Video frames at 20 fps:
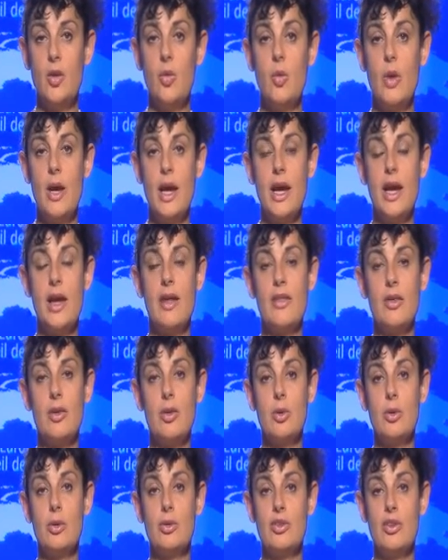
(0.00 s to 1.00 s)
Where the
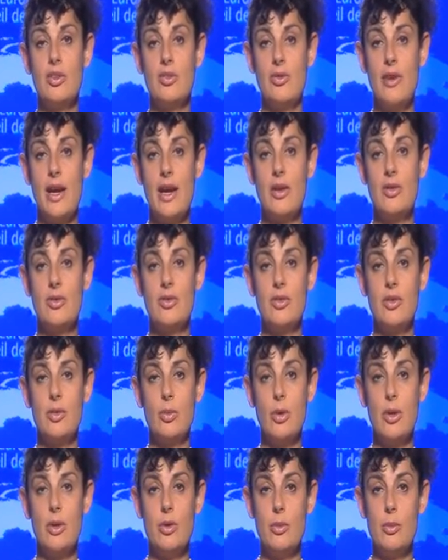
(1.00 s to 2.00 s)
court has found
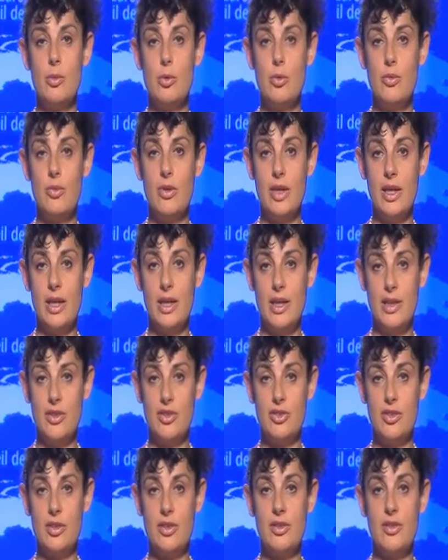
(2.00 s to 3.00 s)
one or more
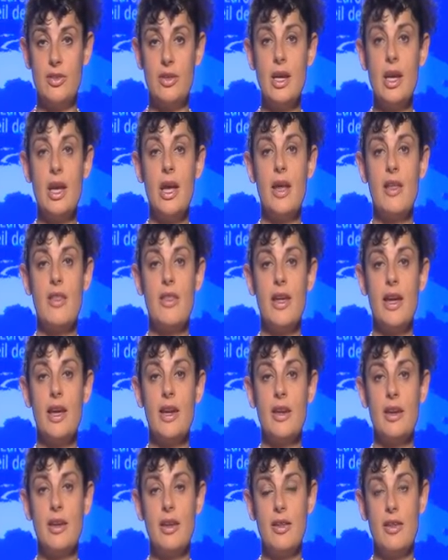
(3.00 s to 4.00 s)
violations,
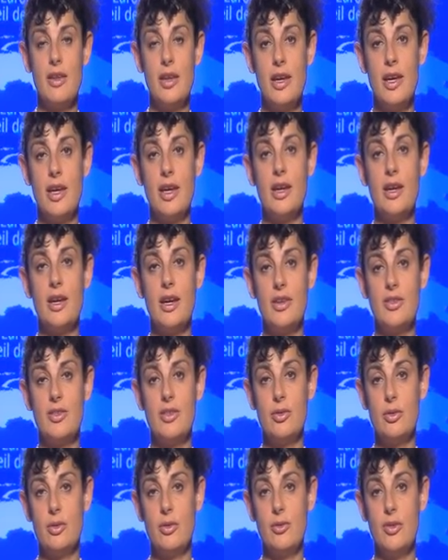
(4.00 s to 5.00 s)
then the case
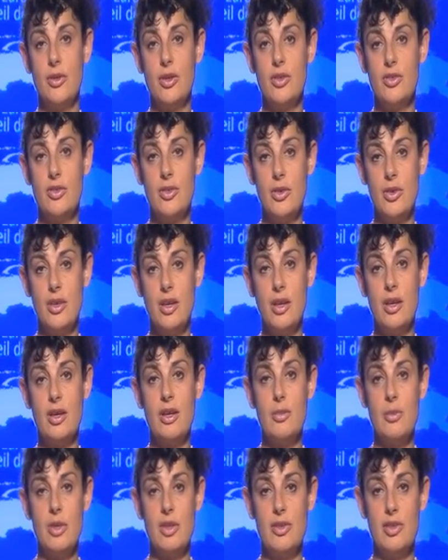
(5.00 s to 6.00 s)
is referred to the
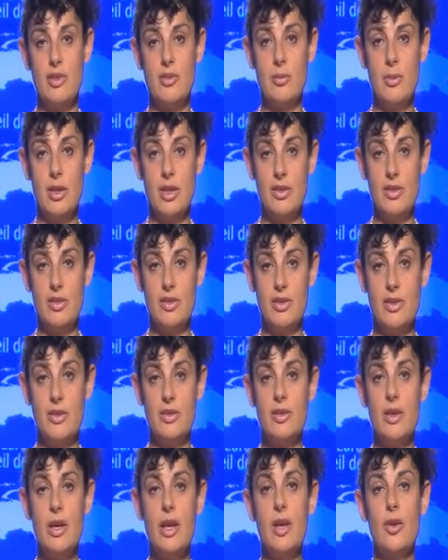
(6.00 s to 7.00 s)
Committee of
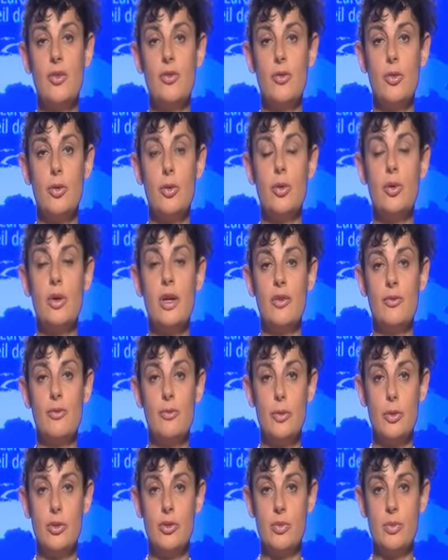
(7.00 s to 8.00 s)
Ministers for
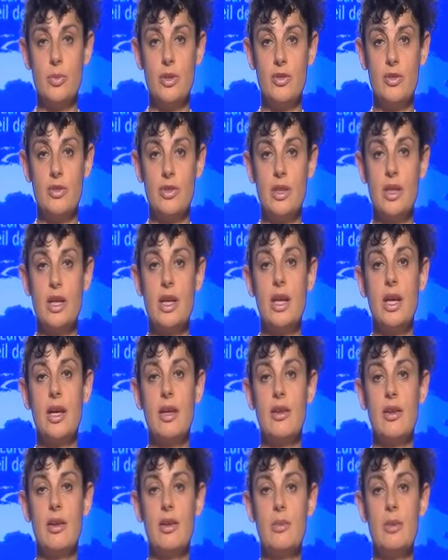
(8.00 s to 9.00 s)
enforcement.
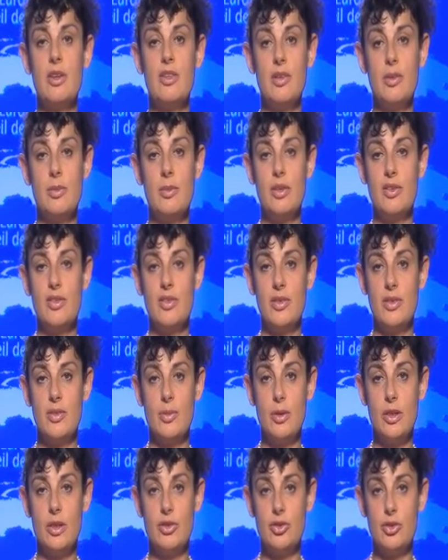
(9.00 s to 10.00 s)
The Committee of Ministers
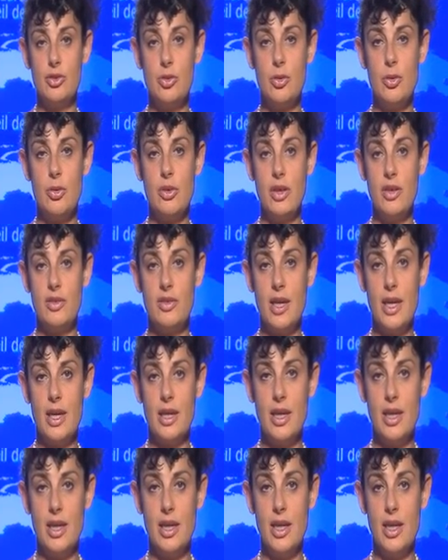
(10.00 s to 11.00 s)
will ensure that
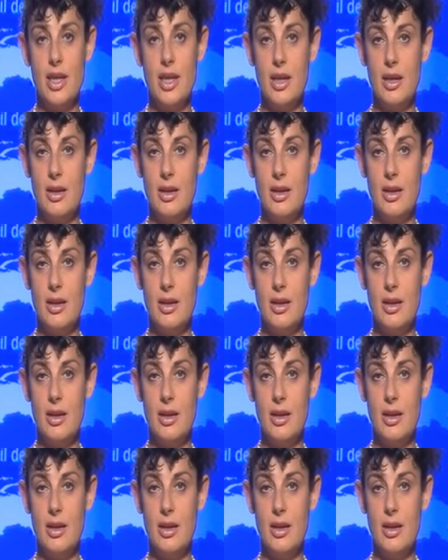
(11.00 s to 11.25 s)
any